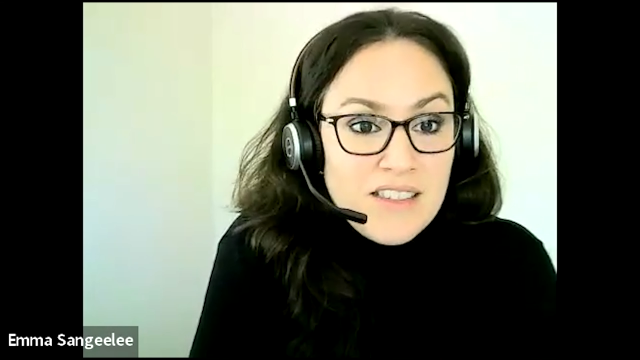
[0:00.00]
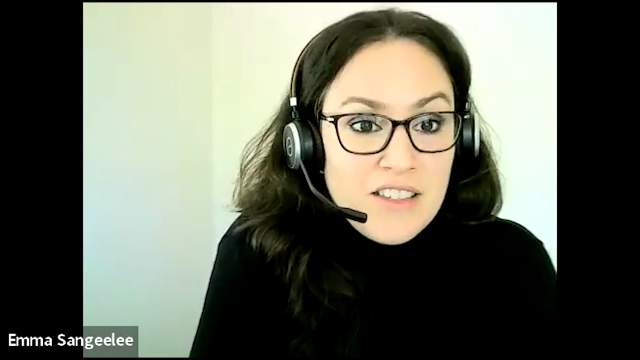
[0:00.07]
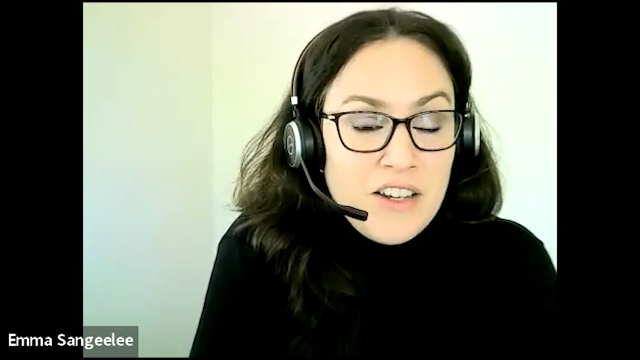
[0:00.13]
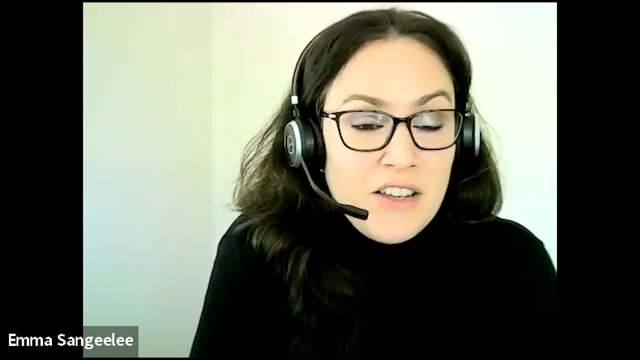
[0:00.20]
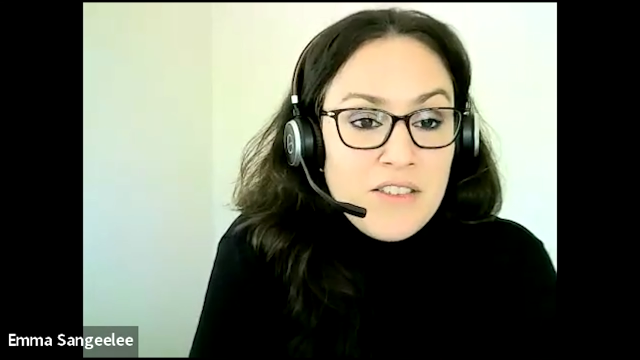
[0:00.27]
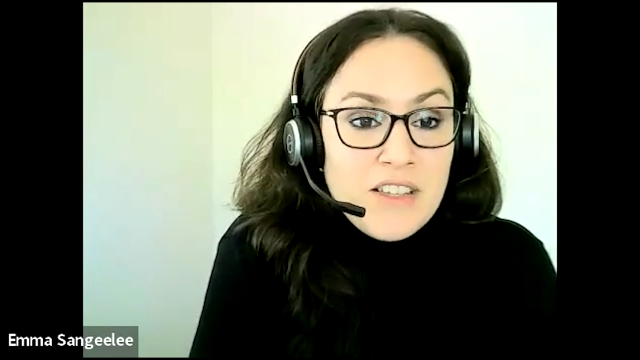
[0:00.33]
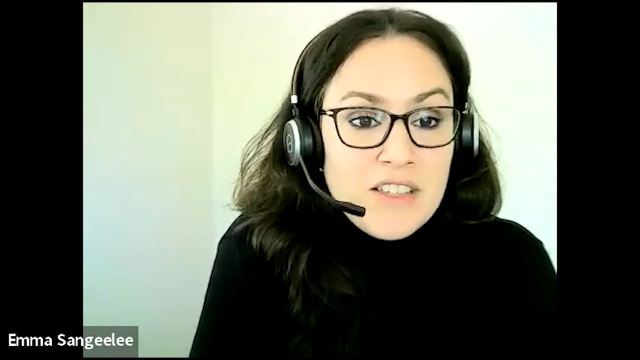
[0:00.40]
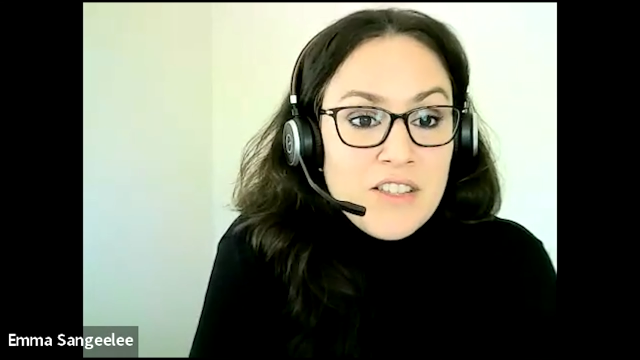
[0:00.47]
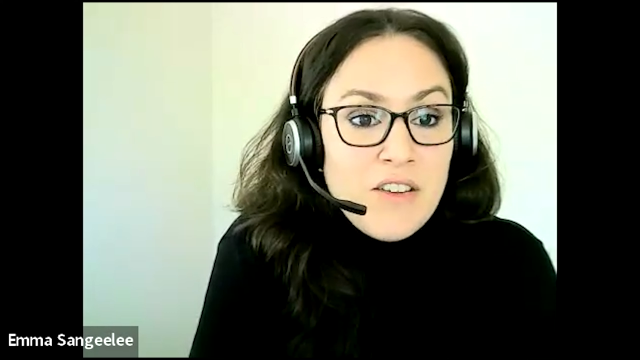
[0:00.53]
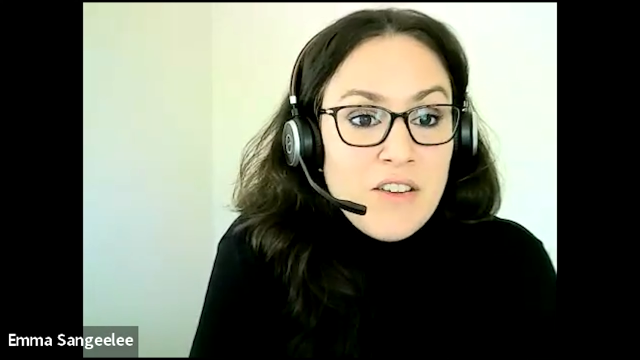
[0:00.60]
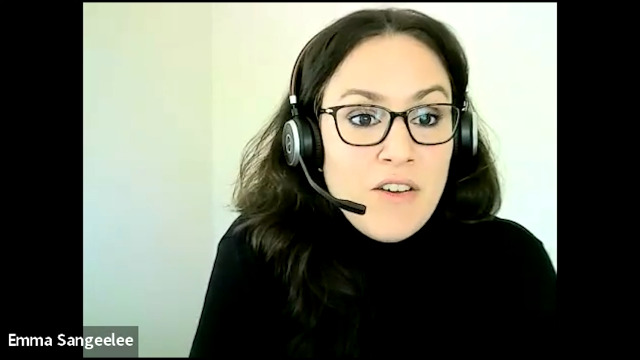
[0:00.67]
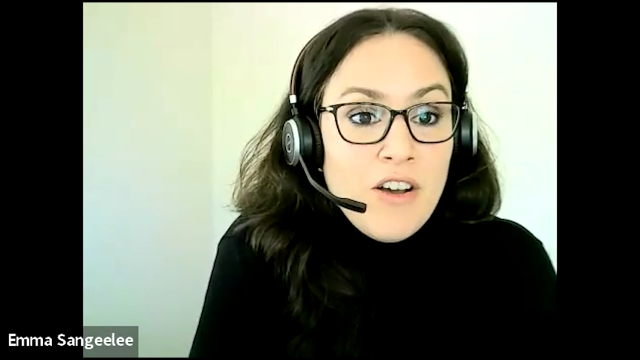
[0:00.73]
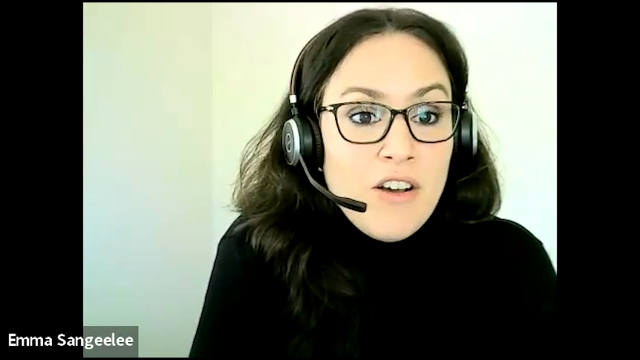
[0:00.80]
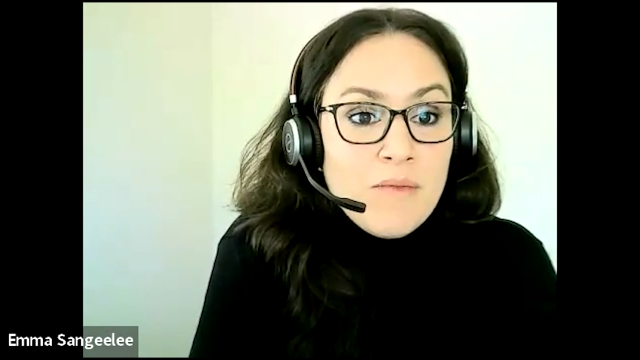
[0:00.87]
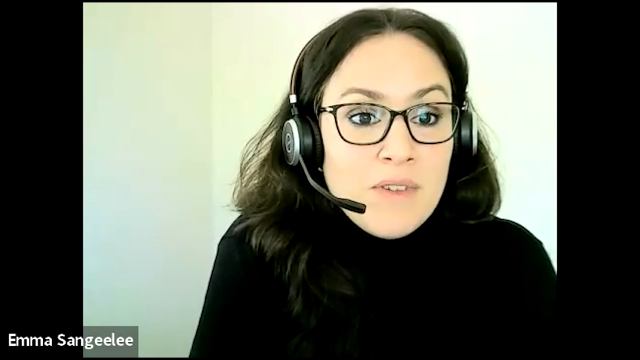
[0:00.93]
you know, there's
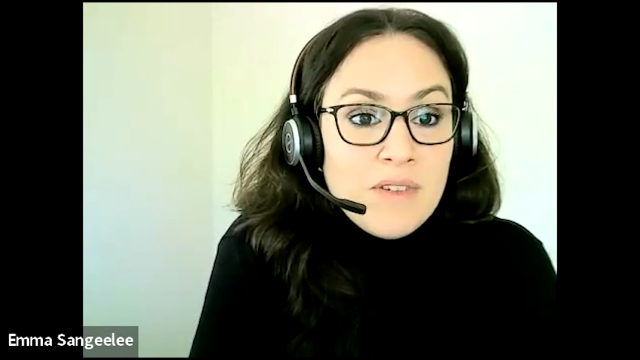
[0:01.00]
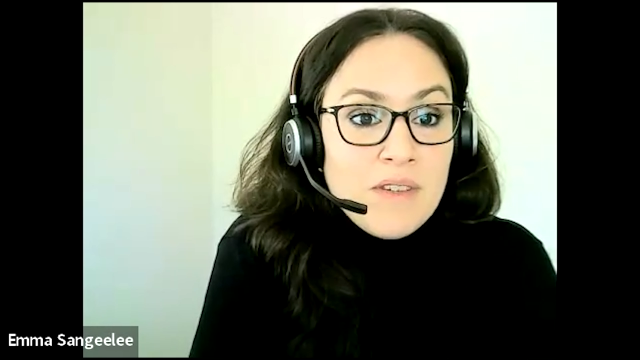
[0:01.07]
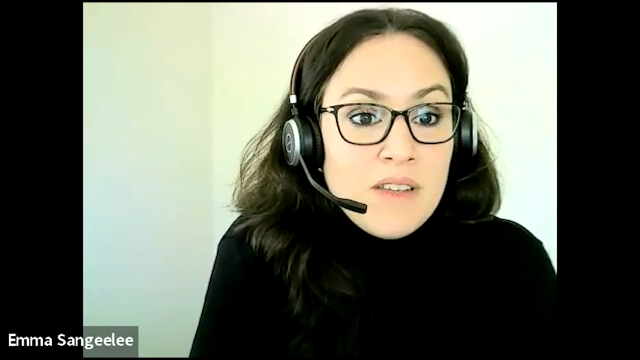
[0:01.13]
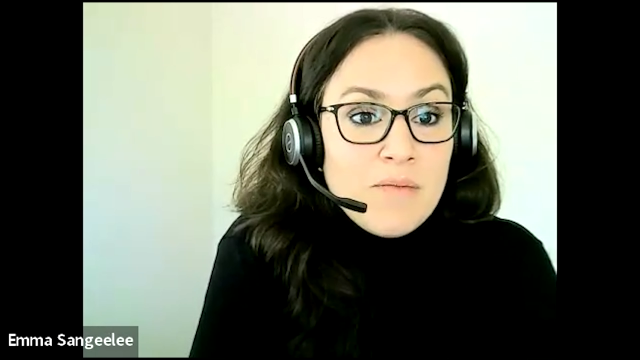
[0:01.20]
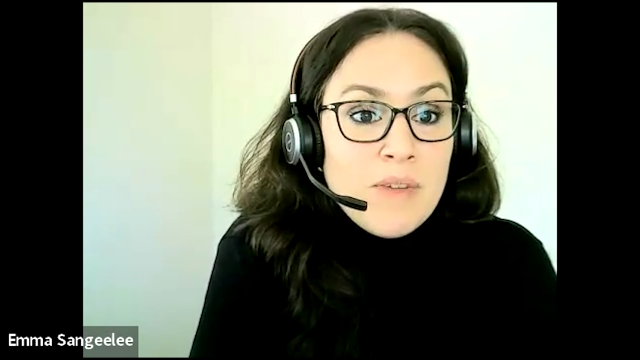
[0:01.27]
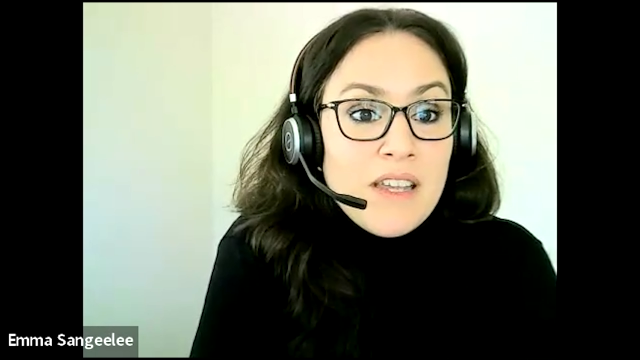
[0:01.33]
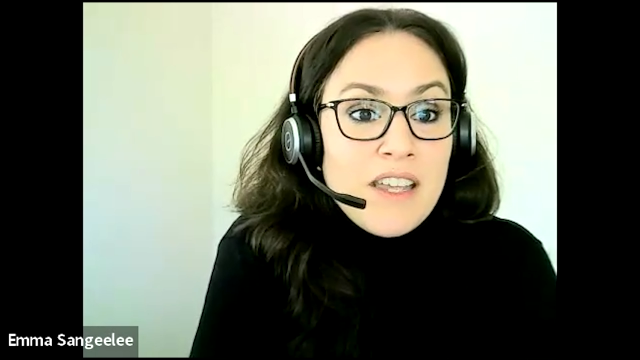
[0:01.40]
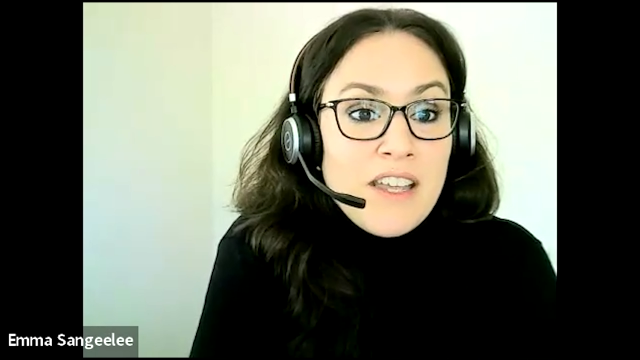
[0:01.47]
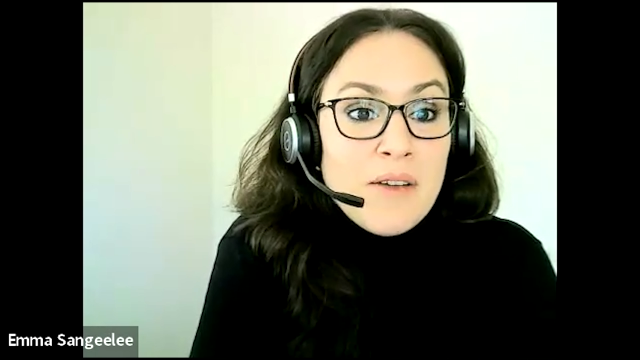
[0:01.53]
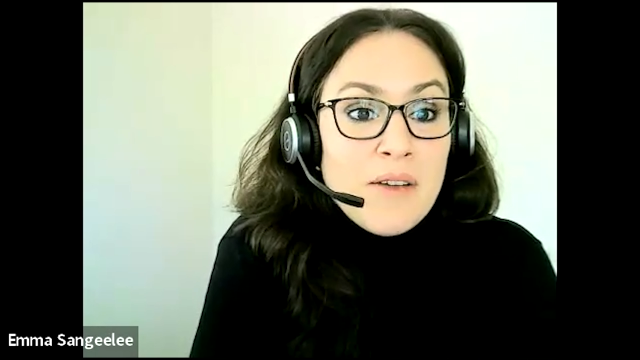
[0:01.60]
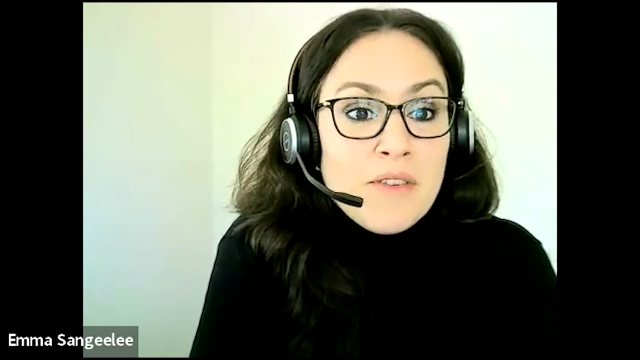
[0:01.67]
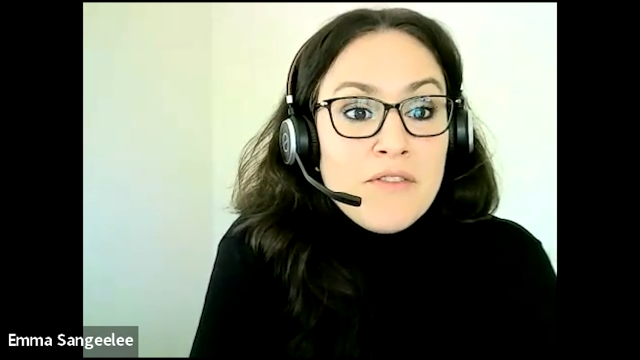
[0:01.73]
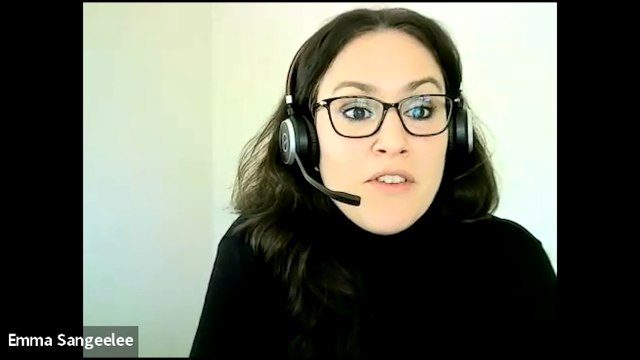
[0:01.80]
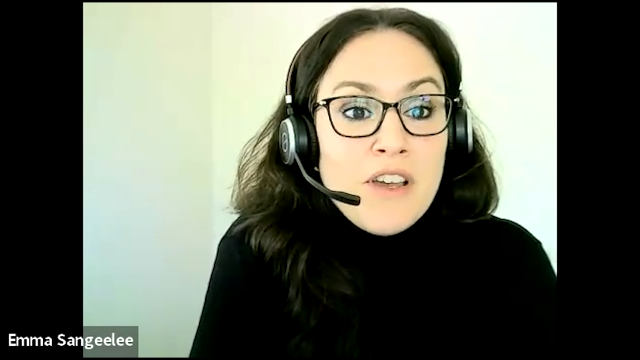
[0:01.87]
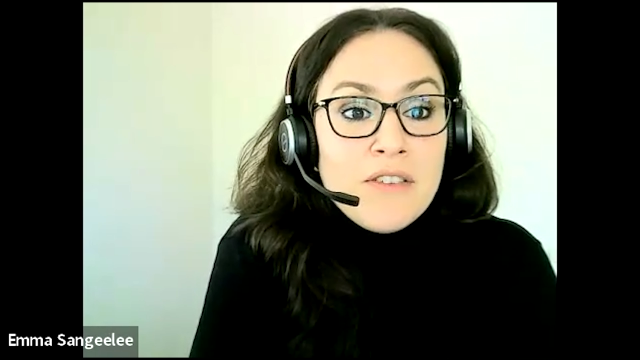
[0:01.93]
no harm in picking
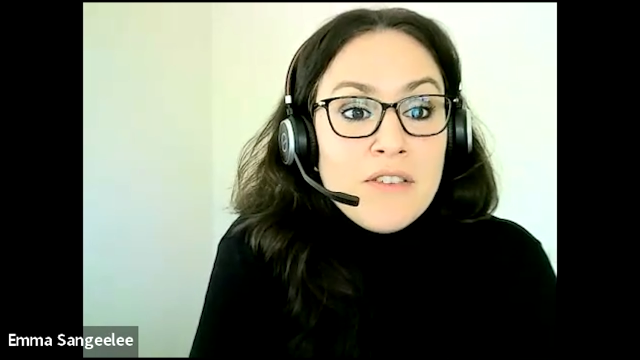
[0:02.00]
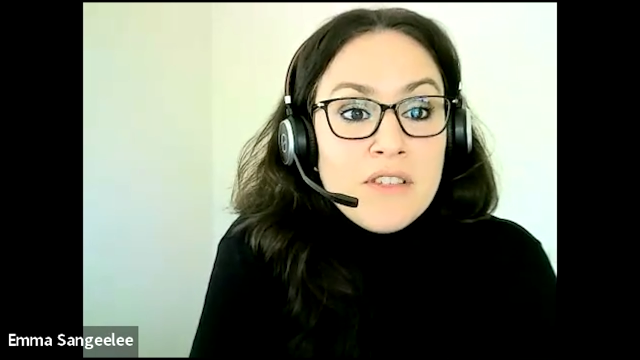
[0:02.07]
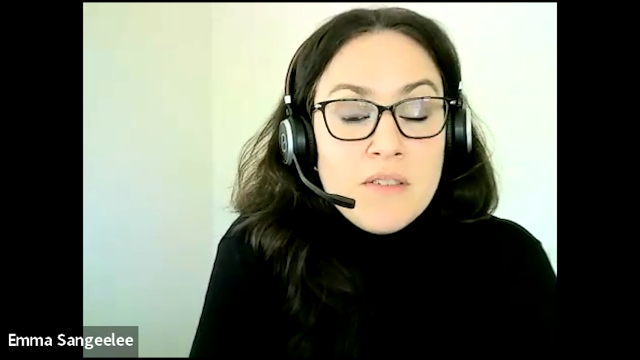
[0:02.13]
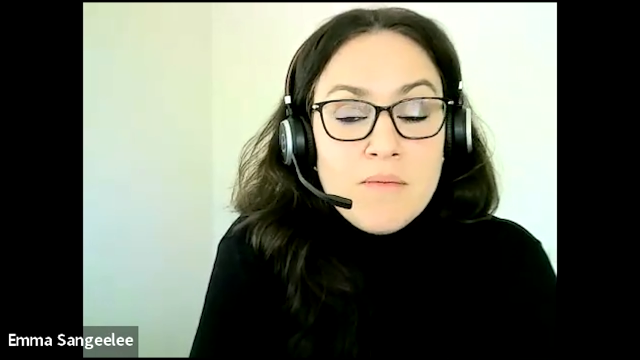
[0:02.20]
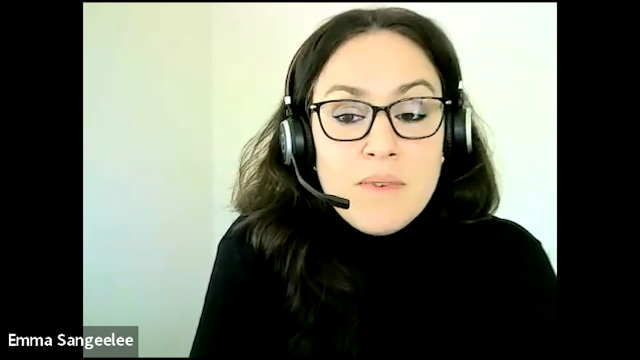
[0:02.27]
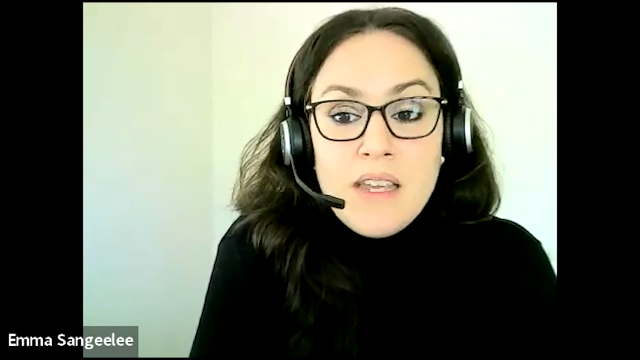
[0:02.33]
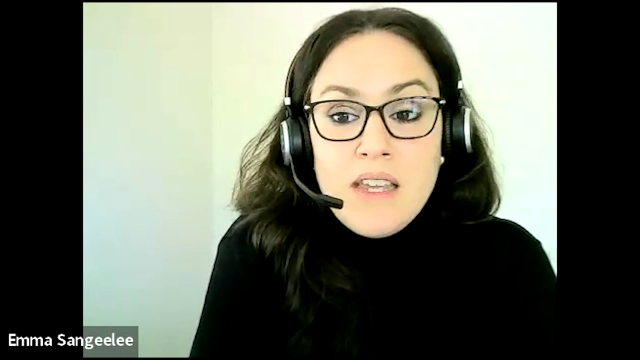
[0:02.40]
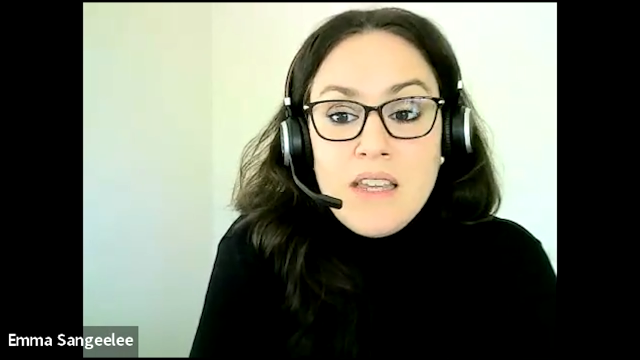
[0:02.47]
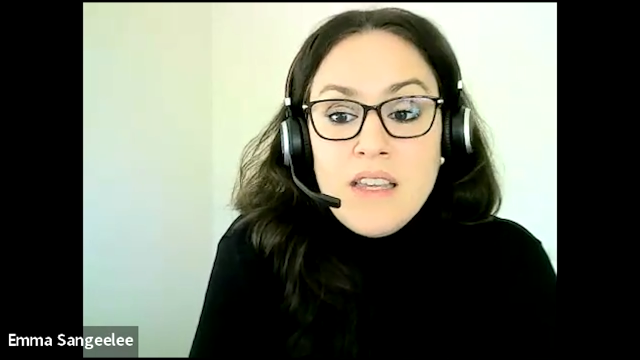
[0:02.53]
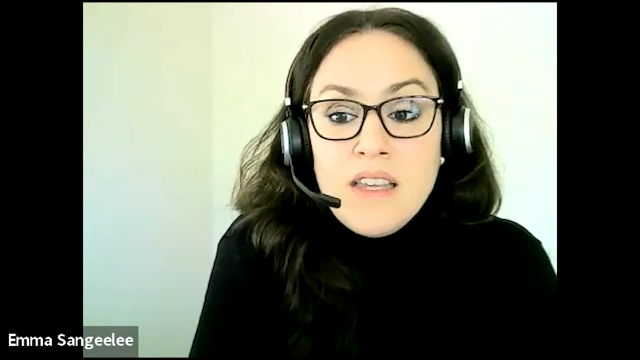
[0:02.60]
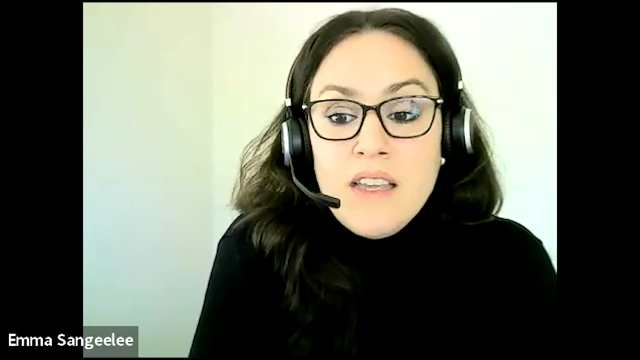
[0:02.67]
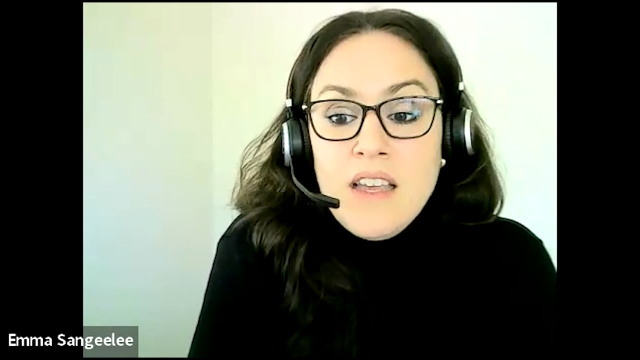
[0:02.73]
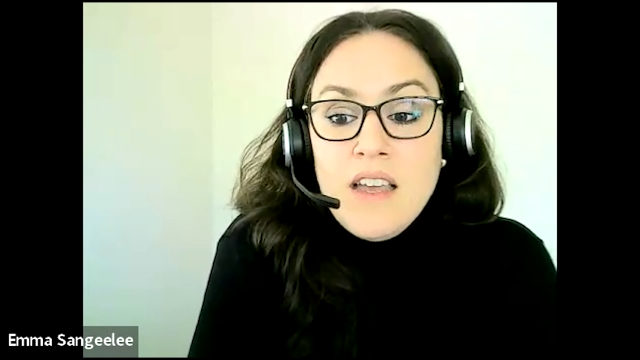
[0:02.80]
up the phone to me.